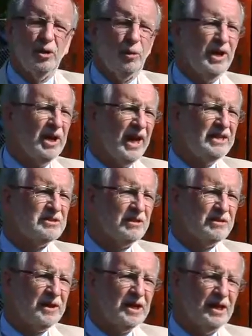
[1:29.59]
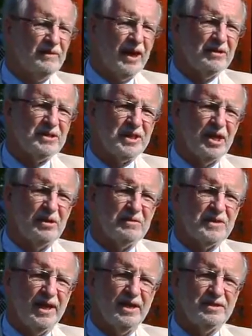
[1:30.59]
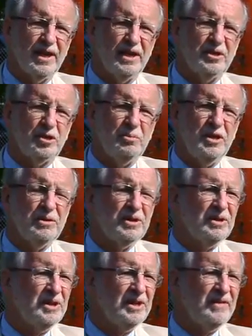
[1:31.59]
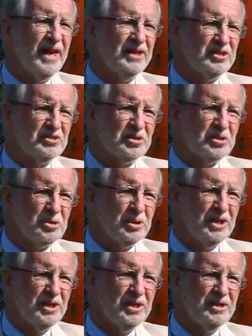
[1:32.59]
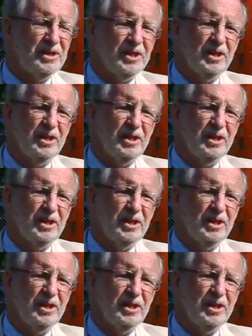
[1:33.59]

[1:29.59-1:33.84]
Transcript: We like to think of ourselves as a community that is green.